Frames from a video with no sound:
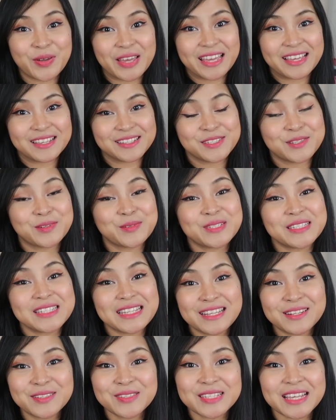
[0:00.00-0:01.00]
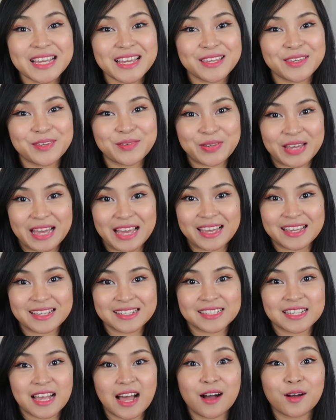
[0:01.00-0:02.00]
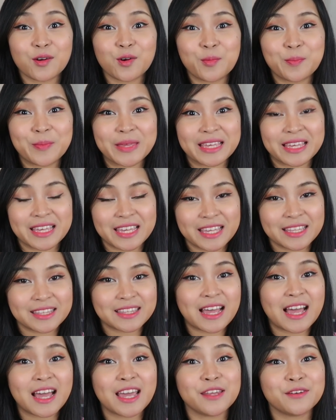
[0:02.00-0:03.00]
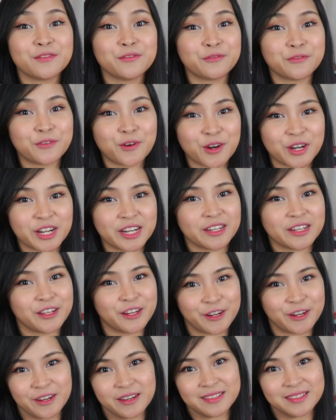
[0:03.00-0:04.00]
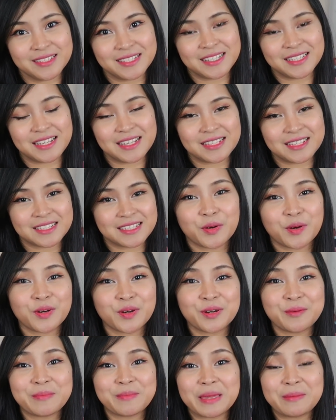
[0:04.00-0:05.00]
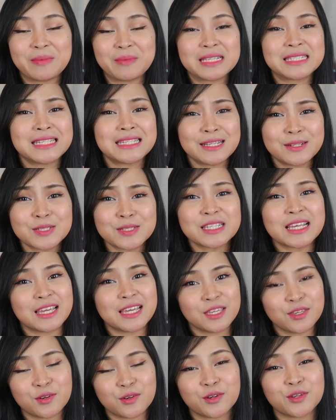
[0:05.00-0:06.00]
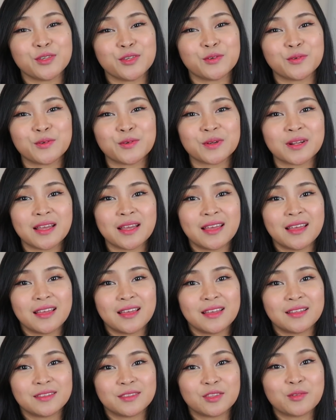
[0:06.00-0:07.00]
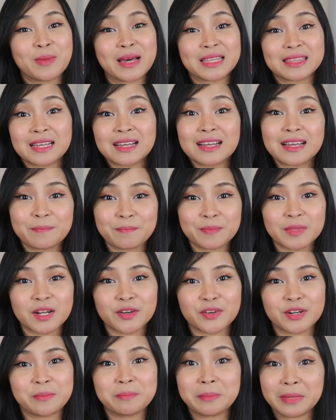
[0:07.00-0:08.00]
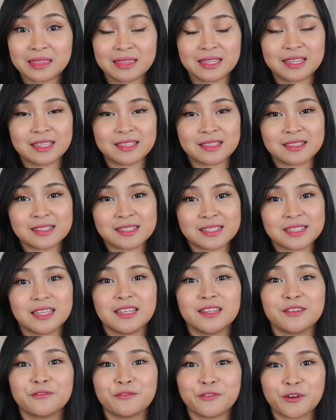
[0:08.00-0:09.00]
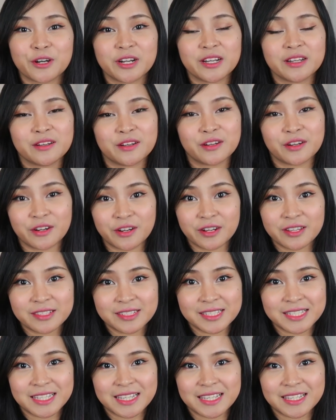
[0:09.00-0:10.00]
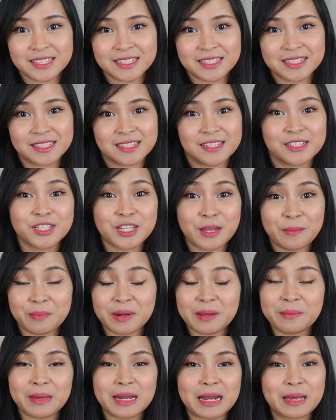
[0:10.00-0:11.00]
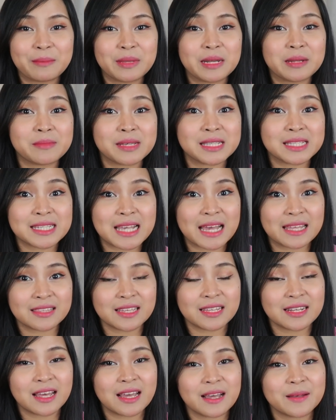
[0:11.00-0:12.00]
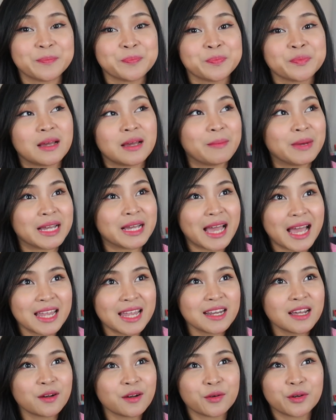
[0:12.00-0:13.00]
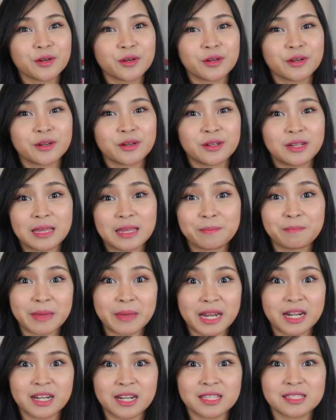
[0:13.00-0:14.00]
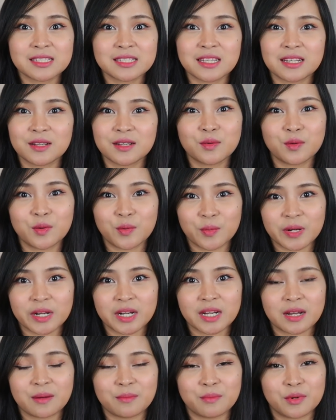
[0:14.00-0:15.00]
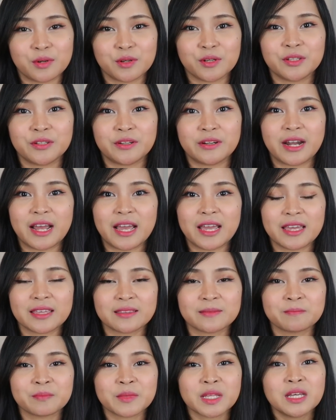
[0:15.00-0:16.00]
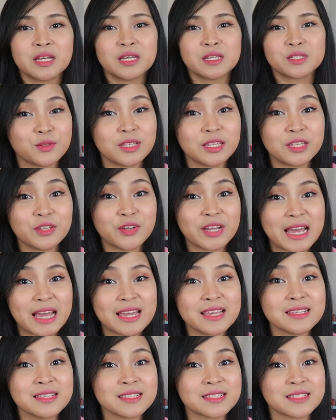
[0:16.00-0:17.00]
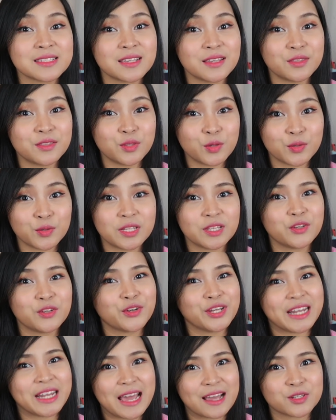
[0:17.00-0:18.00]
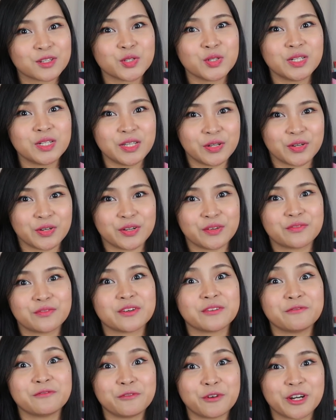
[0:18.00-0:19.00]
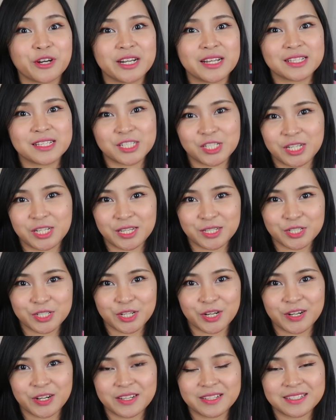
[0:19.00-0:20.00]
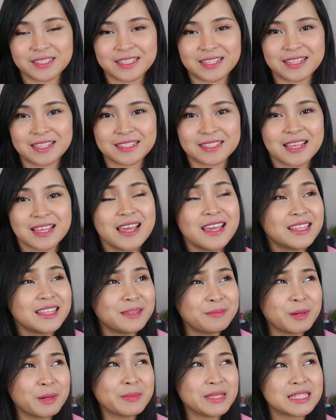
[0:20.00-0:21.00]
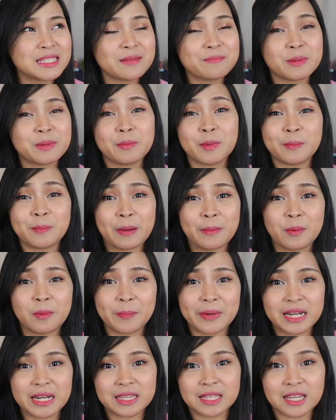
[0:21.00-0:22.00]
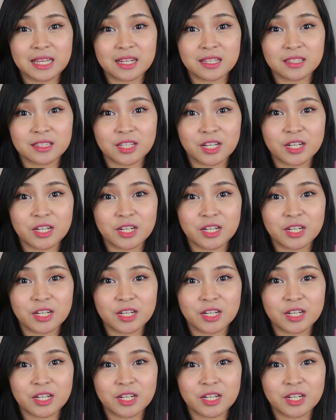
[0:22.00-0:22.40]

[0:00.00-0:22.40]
Okay, so sino sa inyo guys ang kumikita in foreign currency? Or maybe sino sa inyo yung tumatanggap ng remittance in foreign currencies? Syempre marami naman sa atin na kamag-anak or like parents na nag-work abroad, right? So, did you guys know that you can actually earn from foreign exchange currencies? Di ba minsan pag papapalit ka ng